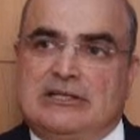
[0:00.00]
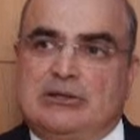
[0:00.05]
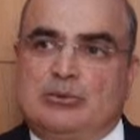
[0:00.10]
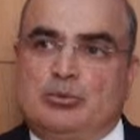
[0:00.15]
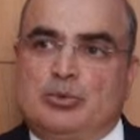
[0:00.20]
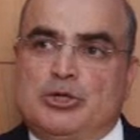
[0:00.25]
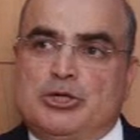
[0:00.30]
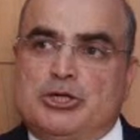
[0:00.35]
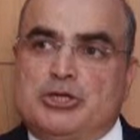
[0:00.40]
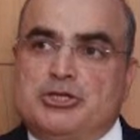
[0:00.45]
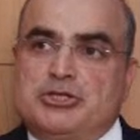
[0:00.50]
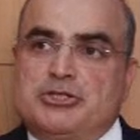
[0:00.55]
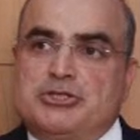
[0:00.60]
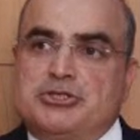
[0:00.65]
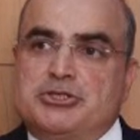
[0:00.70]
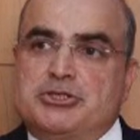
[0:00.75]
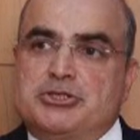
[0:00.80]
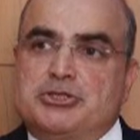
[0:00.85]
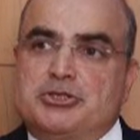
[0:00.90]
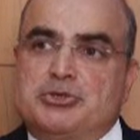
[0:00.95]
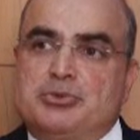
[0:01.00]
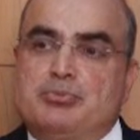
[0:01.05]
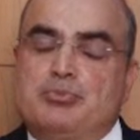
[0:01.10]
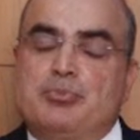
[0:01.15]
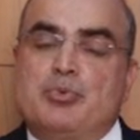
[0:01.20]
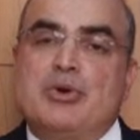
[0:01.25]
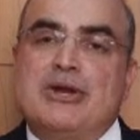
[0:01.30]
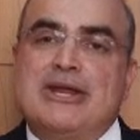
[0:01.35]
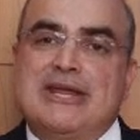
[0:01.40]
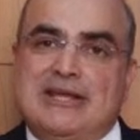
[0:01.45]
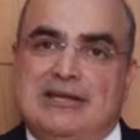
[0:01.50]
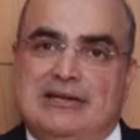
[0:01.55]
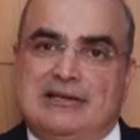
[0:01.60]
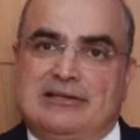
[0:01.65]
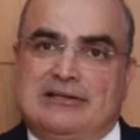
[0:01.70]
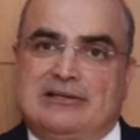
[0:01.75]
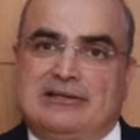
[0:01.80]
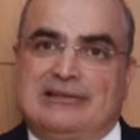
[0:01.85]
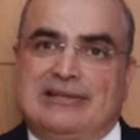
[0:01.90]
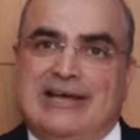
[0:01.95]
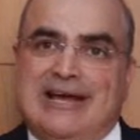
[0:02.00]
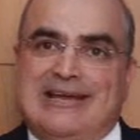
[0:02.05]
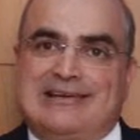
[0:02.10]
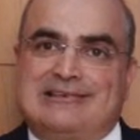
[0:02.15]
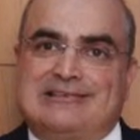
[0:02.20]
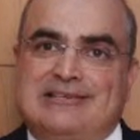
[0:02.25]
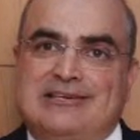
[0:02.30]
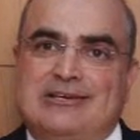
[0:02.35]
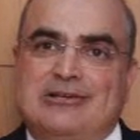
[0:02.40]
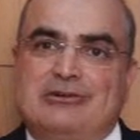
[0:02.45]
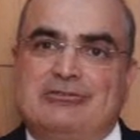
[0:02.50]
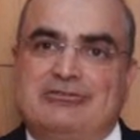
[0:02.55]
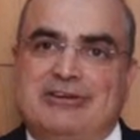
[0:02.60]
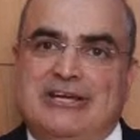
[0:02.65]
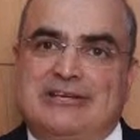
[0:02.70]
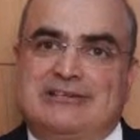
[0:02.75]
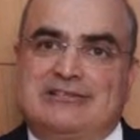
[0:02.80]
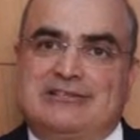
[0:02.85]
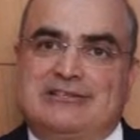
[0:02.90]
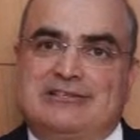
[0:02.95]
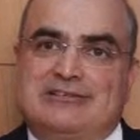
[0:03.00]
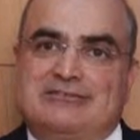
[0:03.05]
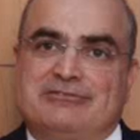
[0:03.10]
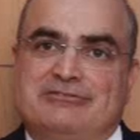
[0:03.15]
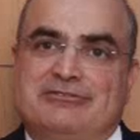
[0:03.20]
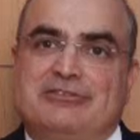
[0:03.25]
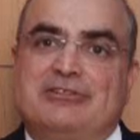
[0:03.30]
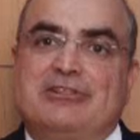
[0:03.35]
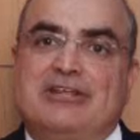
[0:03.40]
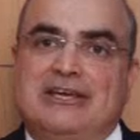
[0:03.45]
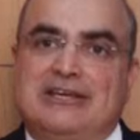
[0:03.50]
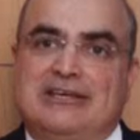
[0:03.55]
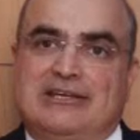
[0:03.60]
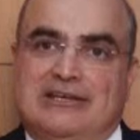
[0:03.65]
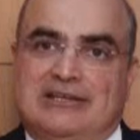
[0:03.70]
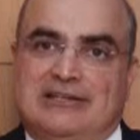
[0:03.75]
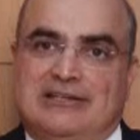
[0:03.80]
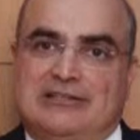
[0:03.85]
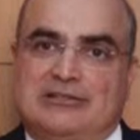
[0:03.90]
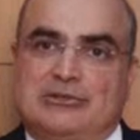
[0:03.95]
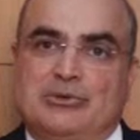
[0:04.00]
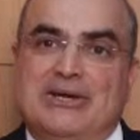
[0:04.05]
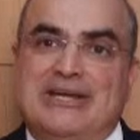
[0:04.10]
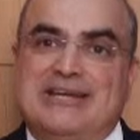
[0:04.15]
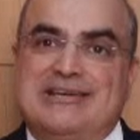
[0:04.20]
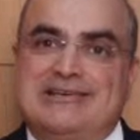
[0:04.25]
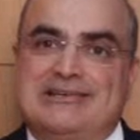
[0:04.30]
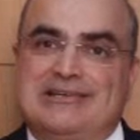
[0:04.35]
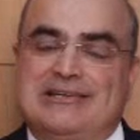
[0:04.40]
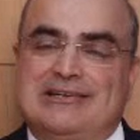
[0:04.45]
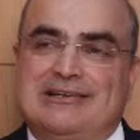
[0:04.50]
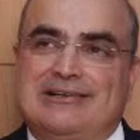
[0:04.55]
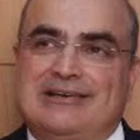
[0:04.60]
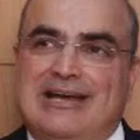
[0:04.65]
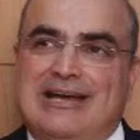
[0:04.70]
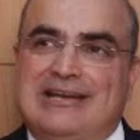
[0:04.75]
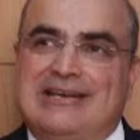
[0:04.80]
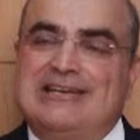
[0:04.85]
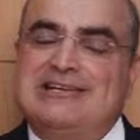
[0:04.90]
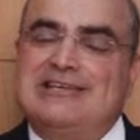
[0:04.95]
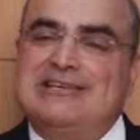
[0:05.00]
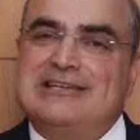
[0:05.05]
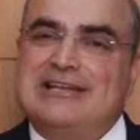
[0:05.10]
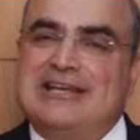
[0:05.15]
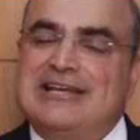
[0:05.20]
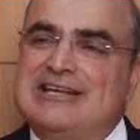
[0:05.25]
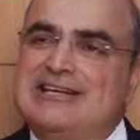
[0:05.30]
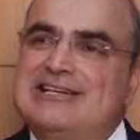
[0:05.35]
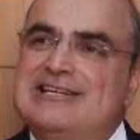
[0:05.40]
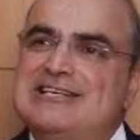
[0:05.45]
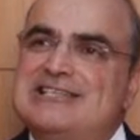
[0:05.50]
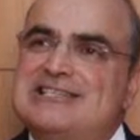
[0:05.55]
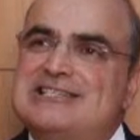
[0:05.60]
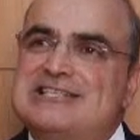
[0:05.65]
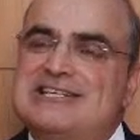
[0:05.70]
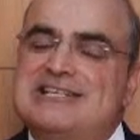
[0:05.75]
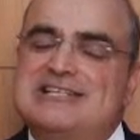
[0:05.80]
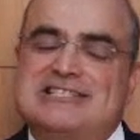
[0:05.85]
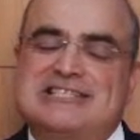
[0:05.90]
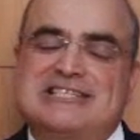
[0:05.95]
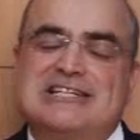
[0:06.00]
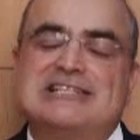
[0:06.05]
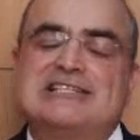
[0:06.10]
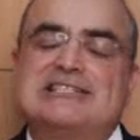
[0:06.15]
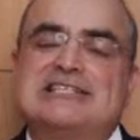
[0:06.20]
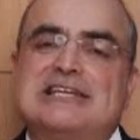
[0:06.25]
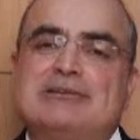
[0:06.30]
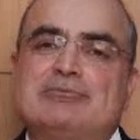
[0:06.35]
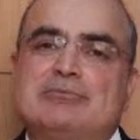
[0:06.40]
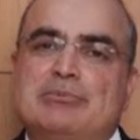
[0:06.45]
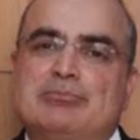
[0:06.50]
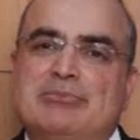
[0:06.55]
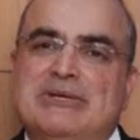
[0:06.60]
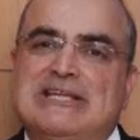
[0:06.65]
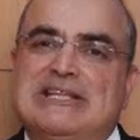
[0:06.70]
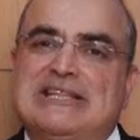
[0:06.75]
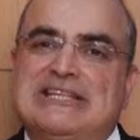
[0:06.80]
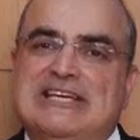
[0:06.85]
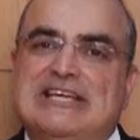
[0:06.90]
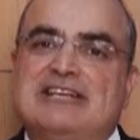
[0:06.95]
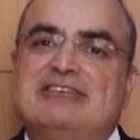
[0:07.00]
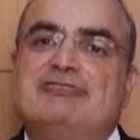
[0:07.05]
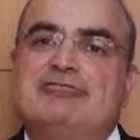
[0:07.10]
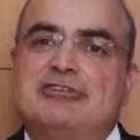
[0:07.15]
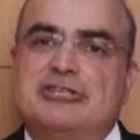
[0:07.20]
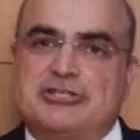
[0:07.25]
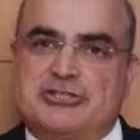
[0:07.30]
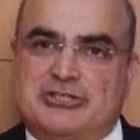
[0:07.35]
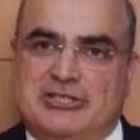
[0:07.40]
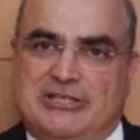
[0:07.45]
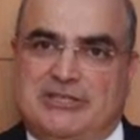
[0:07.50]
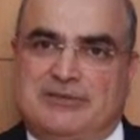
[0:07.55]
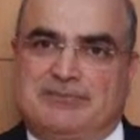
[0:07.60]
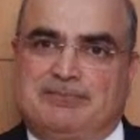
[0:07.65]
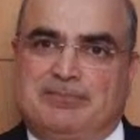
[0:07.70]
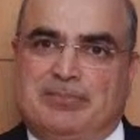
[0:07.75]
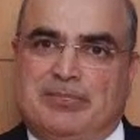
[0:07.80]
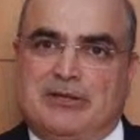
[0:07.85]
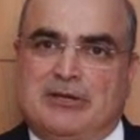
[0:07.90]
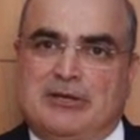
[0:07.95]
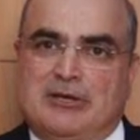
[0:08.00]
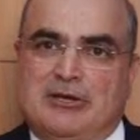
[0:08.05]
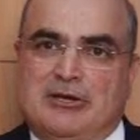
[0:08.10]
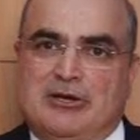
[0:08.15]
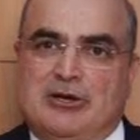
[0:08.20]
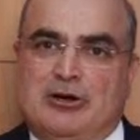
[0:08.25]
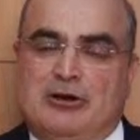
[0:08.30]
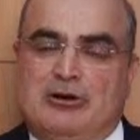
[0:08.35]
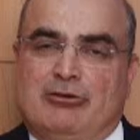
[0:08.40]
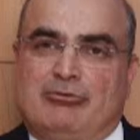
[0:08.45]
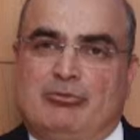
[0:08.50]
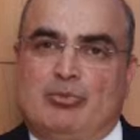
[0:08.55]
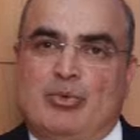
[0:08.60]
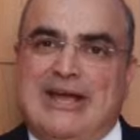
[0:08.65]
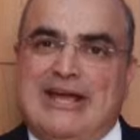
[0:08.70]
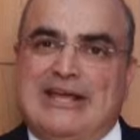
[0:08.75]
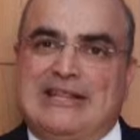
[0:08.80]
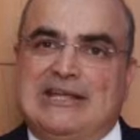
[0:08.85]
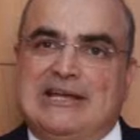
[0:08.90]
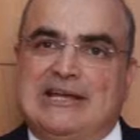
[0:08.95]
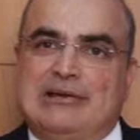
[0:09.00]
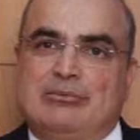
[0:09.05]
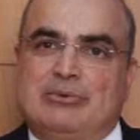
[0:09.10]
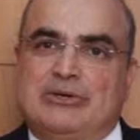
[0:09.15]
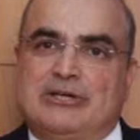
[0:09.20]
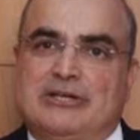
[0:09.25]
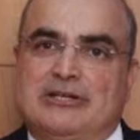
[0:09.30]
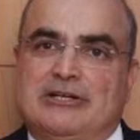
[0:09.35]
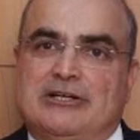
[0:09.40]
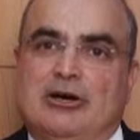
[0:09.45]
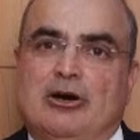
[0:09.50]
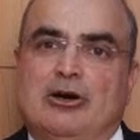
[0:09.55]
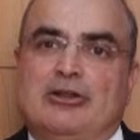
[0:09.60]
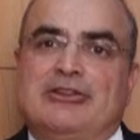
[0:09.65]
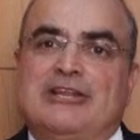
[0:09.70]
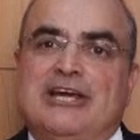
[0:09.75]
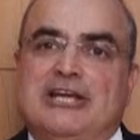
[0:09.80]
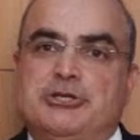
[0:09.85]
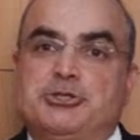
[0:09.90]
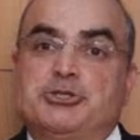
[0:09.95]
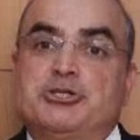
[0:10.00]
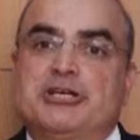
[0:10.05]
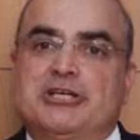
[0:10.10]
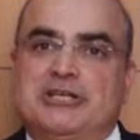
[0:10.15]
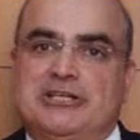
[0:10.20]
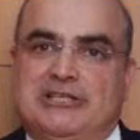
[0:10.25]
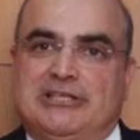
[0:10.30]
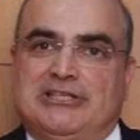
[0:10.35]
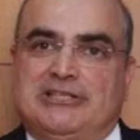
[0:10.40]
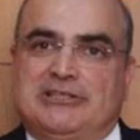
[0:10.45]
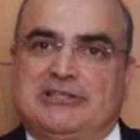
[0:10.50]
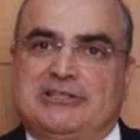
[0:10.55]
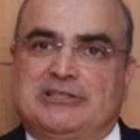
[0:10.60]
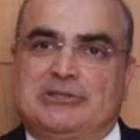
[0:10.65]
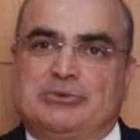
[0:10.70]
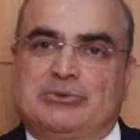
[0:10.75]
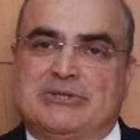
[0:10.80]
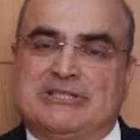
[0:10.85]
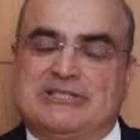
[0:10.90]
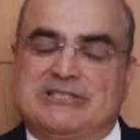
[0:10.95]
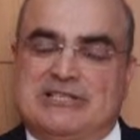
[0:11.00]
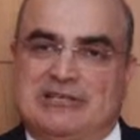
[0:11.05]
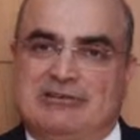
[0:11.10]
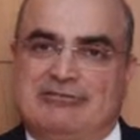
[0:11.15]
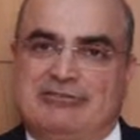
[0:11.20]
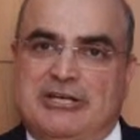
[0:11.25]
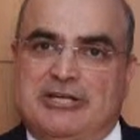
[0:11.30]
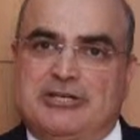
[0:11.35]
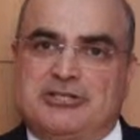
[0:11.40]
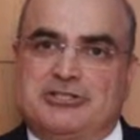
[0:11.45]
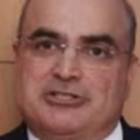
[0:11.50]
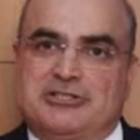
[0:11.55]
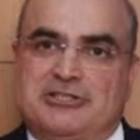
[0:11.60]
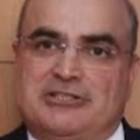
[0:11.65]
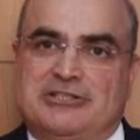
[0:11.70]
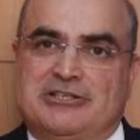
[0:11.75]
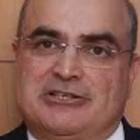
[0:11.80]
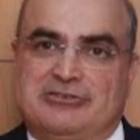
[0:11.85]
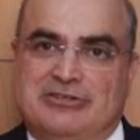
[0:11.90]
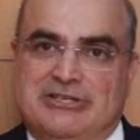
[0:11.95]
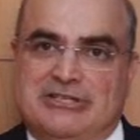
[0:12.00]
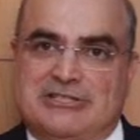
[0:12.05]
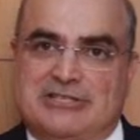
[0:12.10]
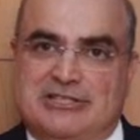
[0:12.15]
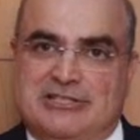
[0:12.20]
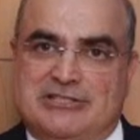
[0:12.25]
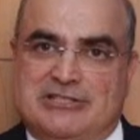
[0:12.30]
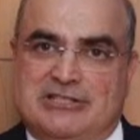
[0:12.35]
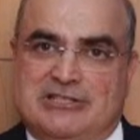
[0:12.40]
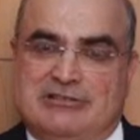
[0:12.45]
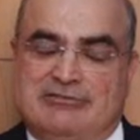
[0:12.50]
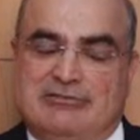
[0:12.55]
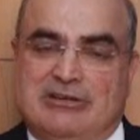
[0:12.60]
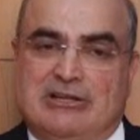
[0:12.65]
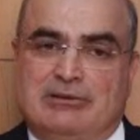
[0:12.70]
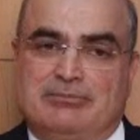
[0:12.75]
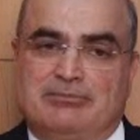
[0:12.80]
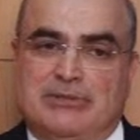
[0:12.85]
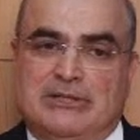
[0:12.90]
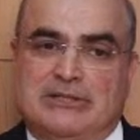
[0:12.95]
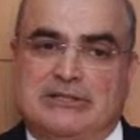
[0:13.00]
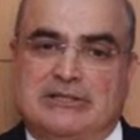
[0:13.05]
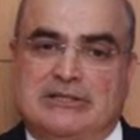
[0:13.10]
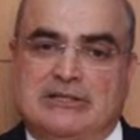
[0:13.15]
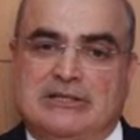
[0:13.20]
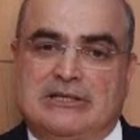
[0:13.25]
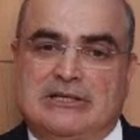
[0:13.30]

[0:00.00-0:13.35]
was to bring that innovative thinking to India. And in India still seemed to be in the infancy of where they were on their journey towards innovation and research and development.